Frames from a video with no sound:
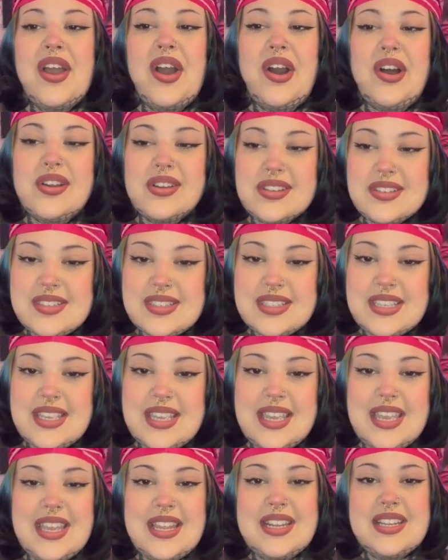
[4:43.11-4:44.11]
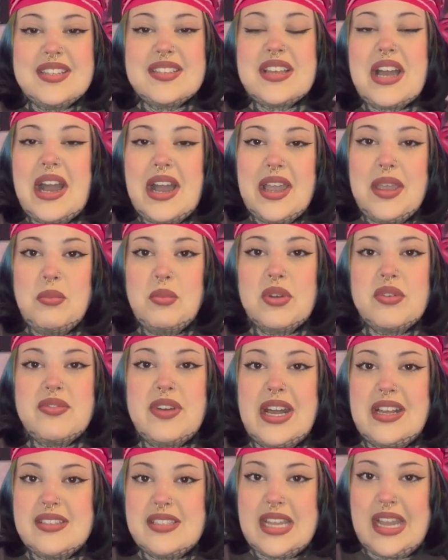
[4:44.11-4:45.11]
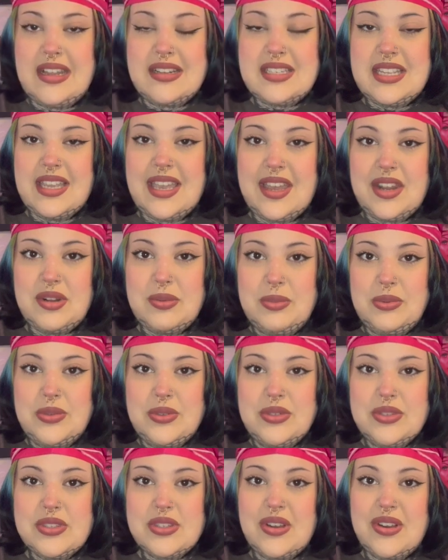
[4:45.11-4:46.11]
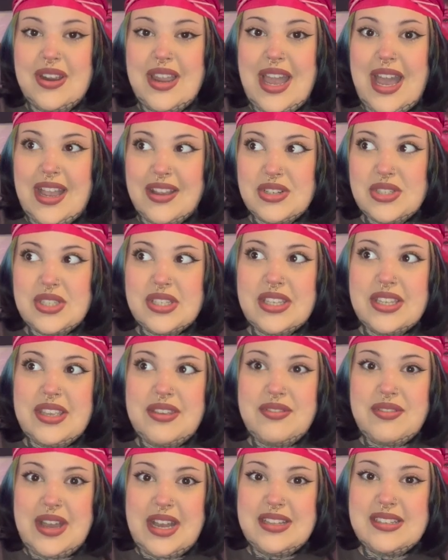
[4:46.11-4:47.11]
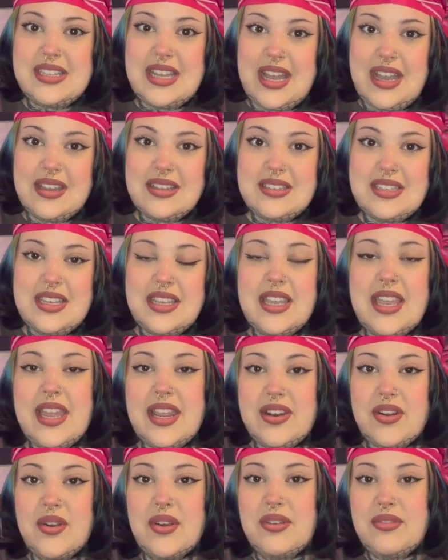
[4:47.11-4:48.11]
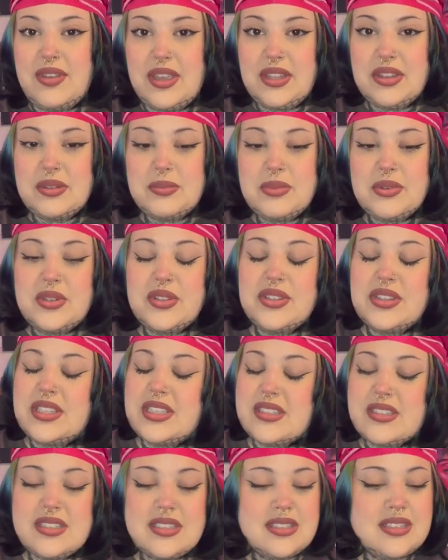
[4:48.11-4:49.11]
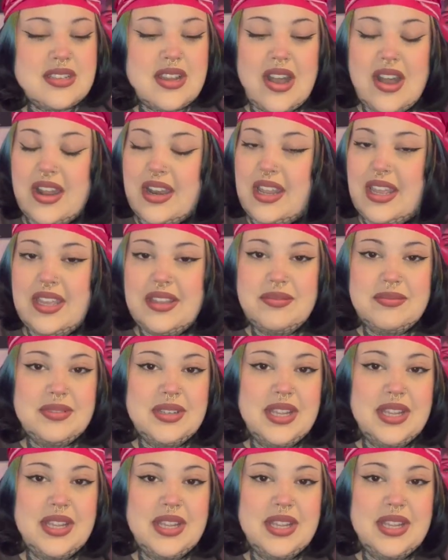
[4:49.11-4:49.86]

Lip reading: Honestly, in a time where fast-acting edibles are actually fast-acting and are available, this is not it.